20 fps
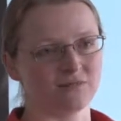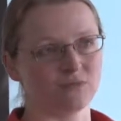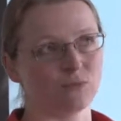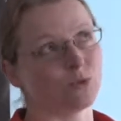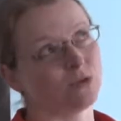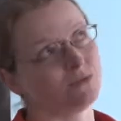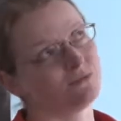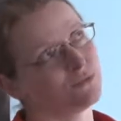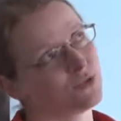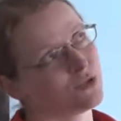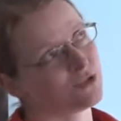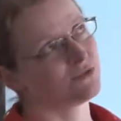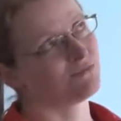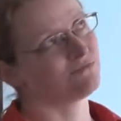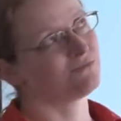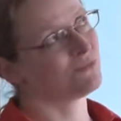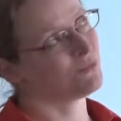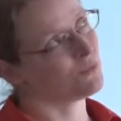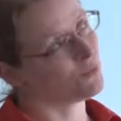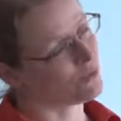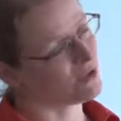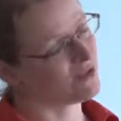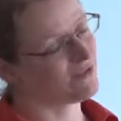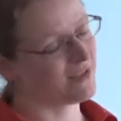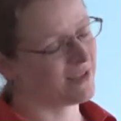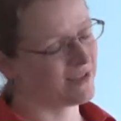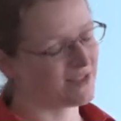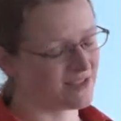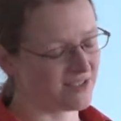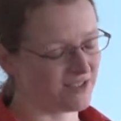well, not one
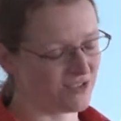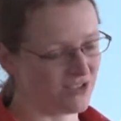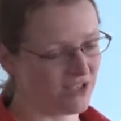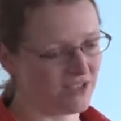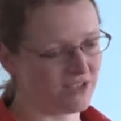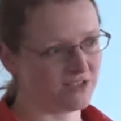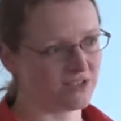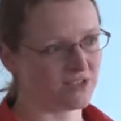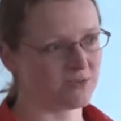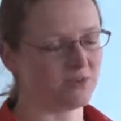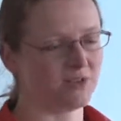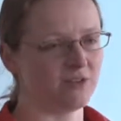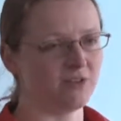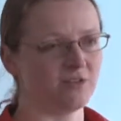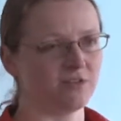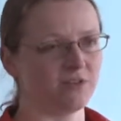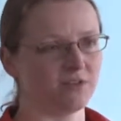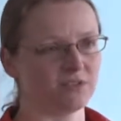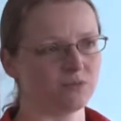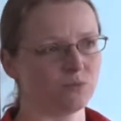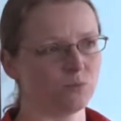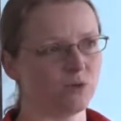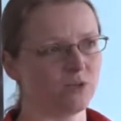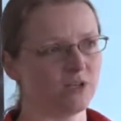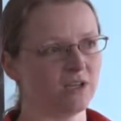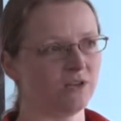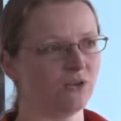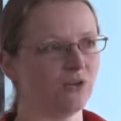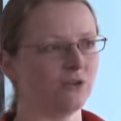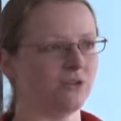thing is the challenges, but the other thing is what
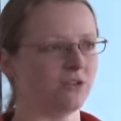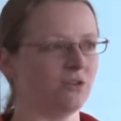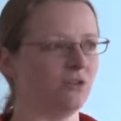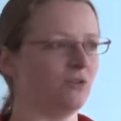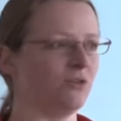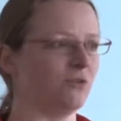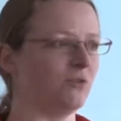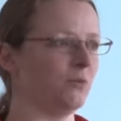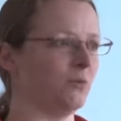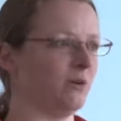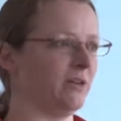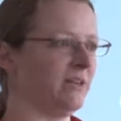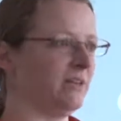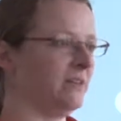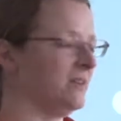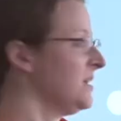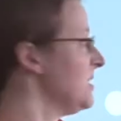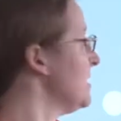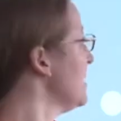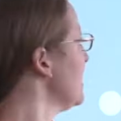I learned along the way.